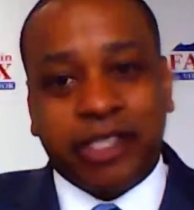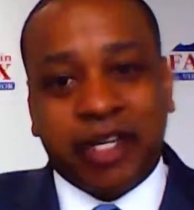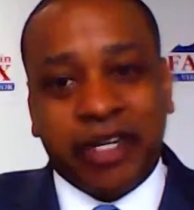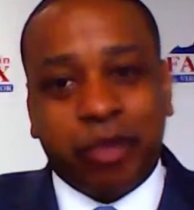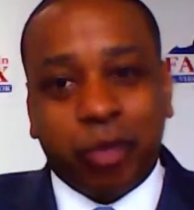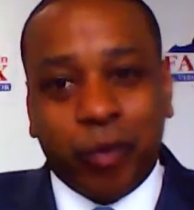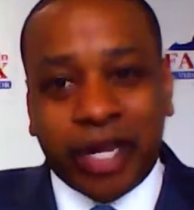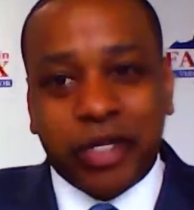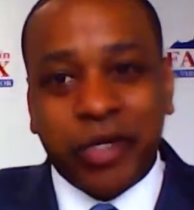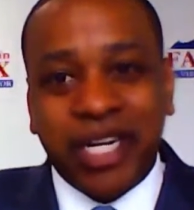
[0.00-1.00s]
facility through
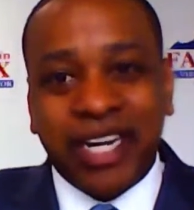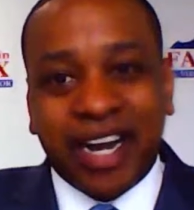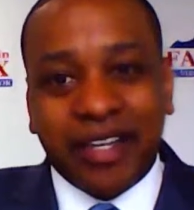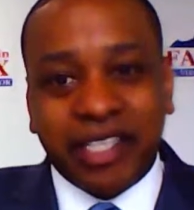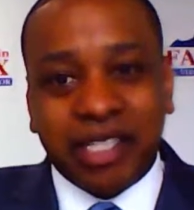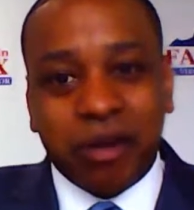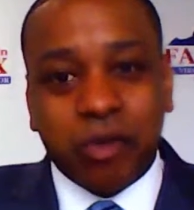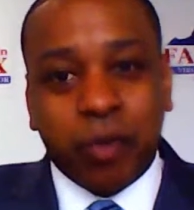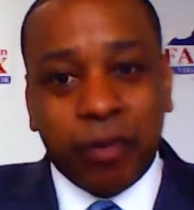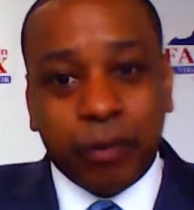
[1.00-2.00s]
which these
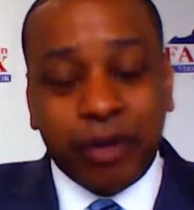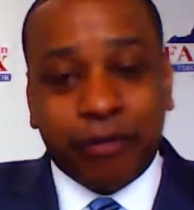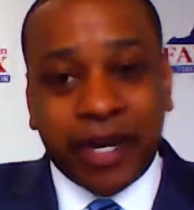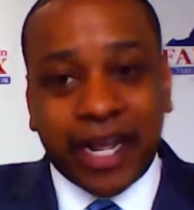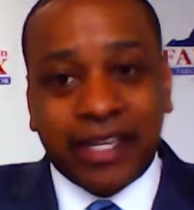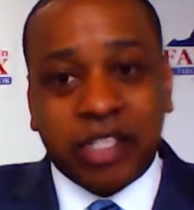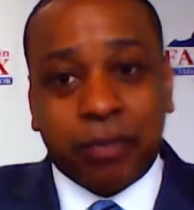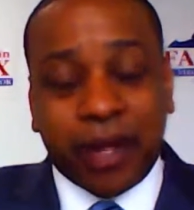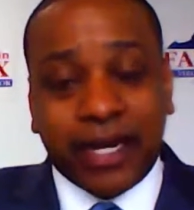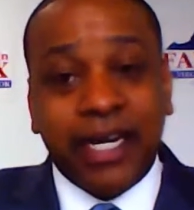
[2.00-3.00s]
loans will be refinanced.
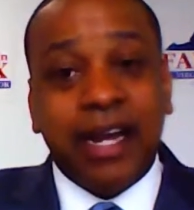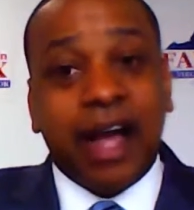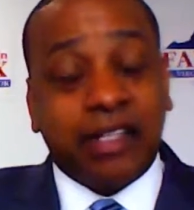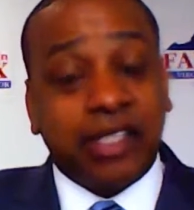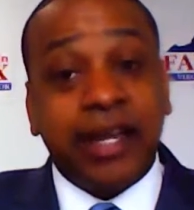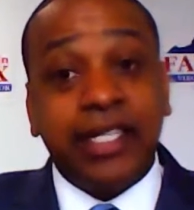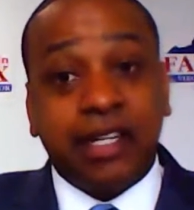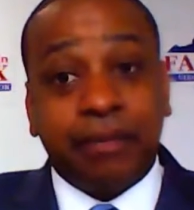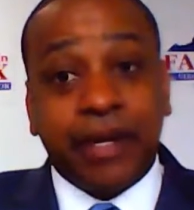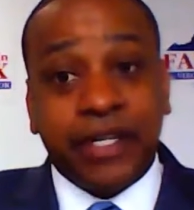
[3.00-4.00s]
But studies
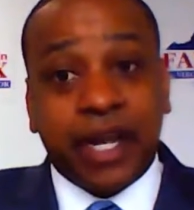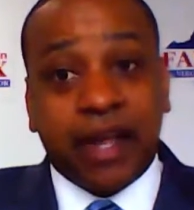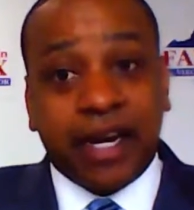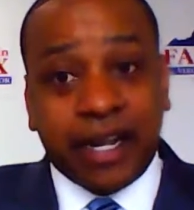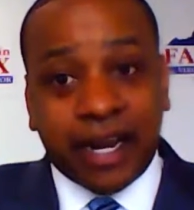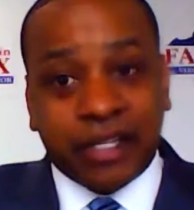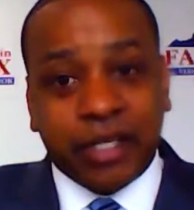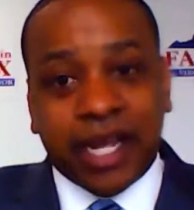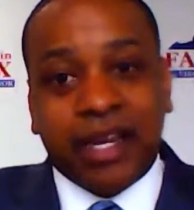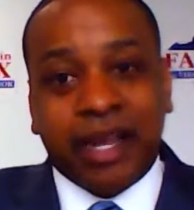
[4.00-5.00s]
that have been done, and
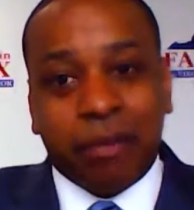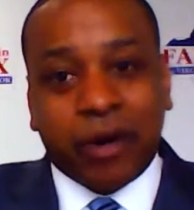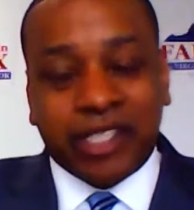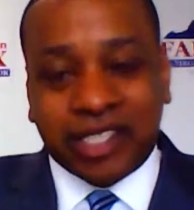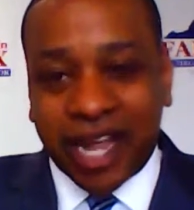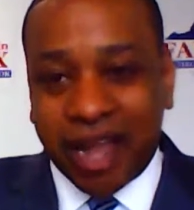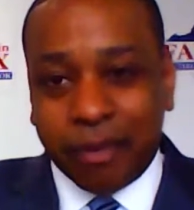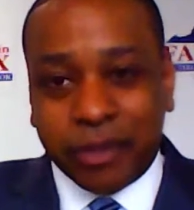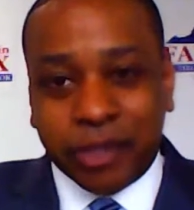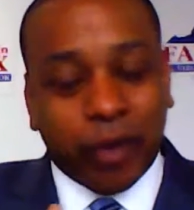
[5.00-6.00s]
actually Delegate Marcus Simon,
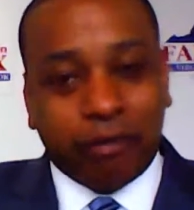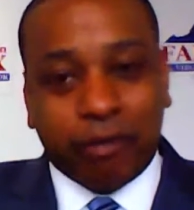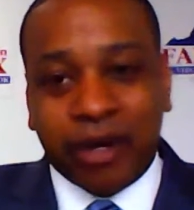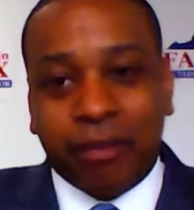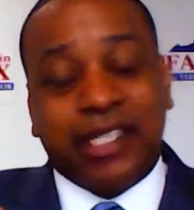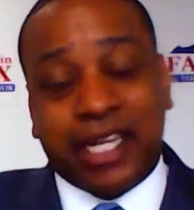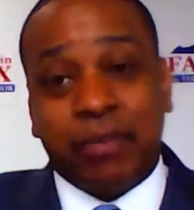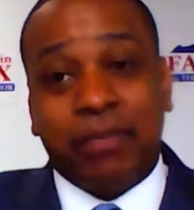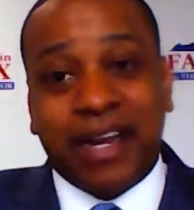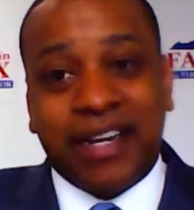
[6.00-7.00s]
who's a great friend of mine, is
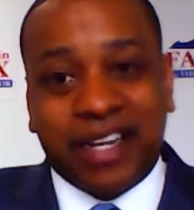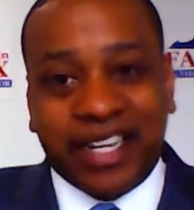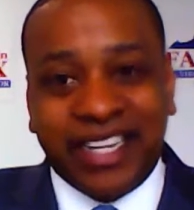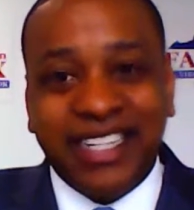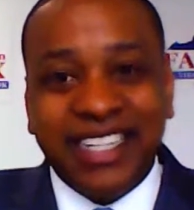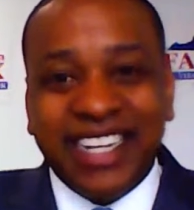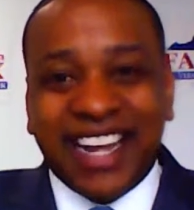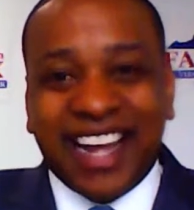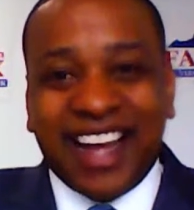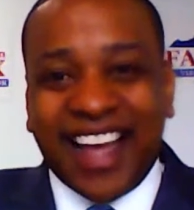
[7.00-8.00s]
actually my delegate
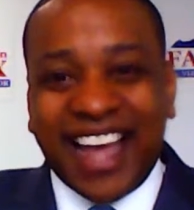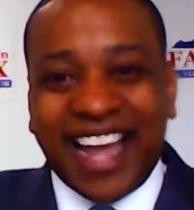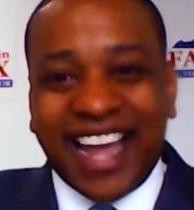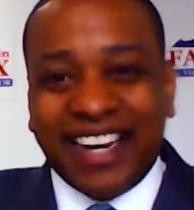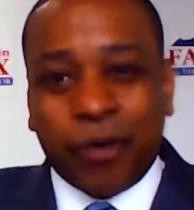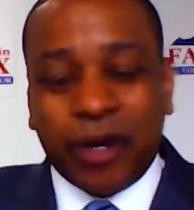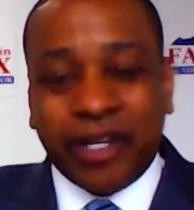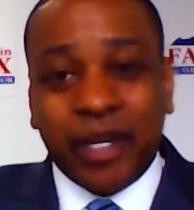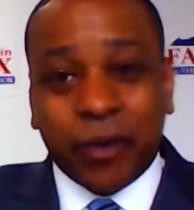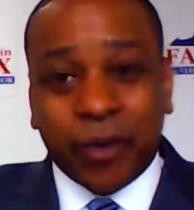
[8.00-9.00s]
and a great
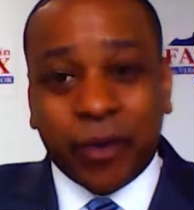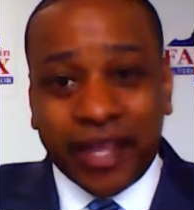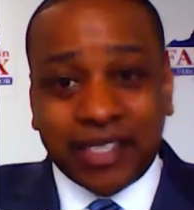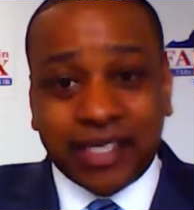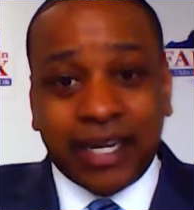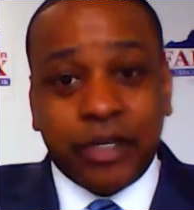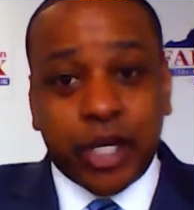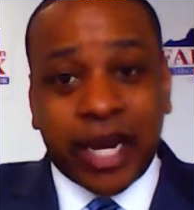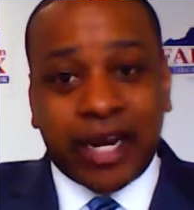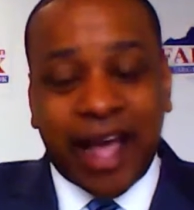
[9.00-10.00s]
leader on this, and
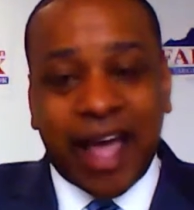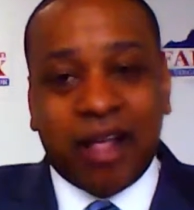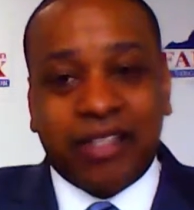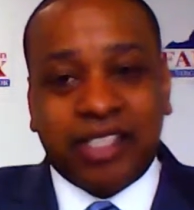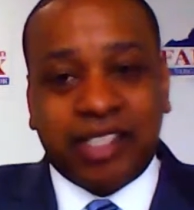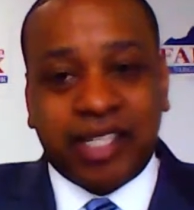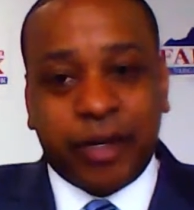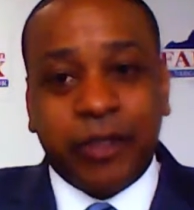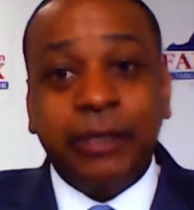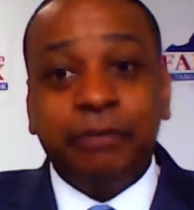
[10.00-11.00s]
Janet Howe,
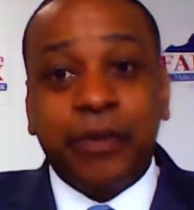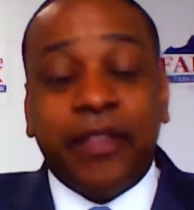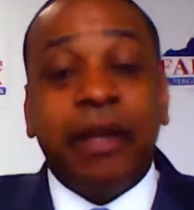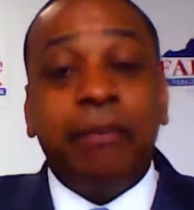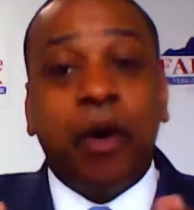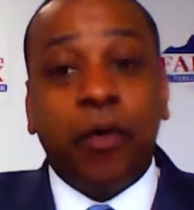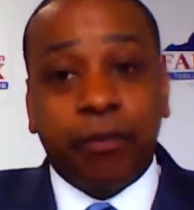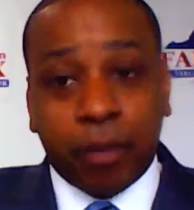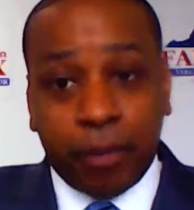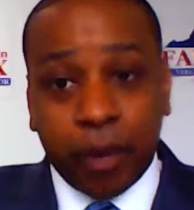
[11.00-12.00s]
Senator. They both
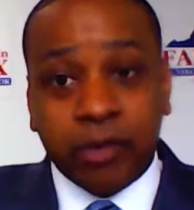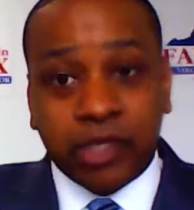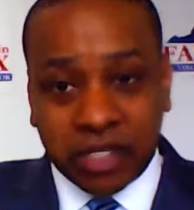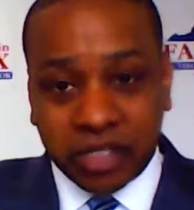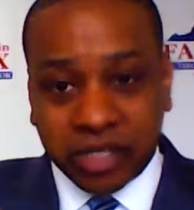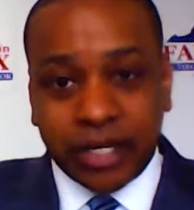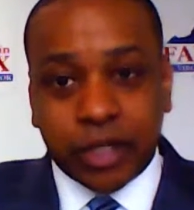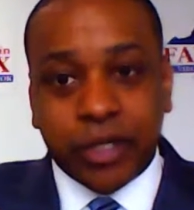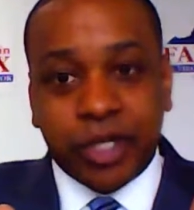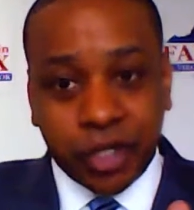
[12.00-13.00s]
have proposed legislation
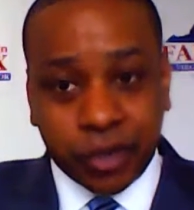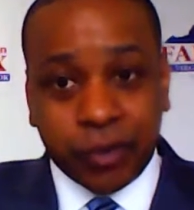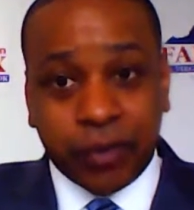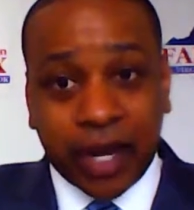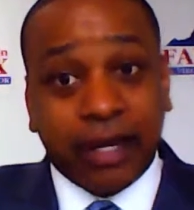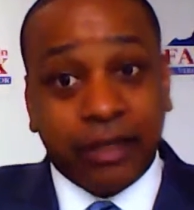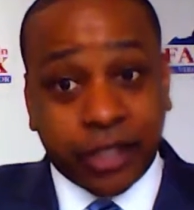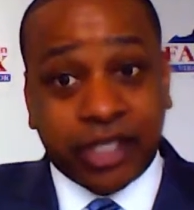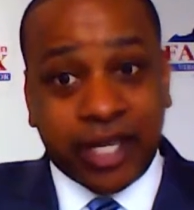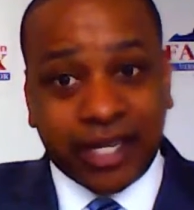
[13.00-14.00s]
to do
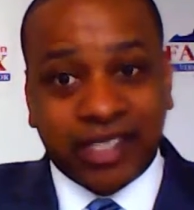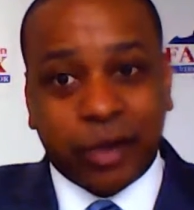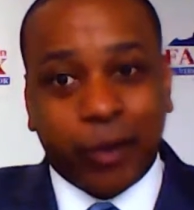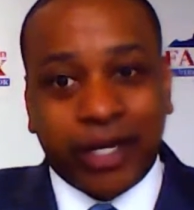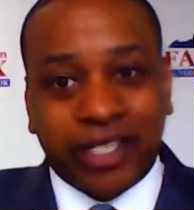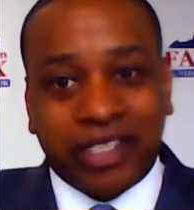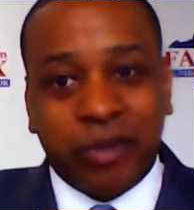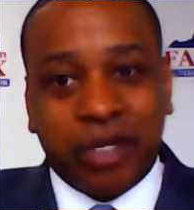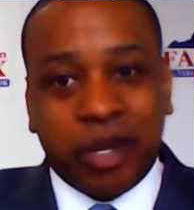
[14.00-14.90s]
just this, to create this student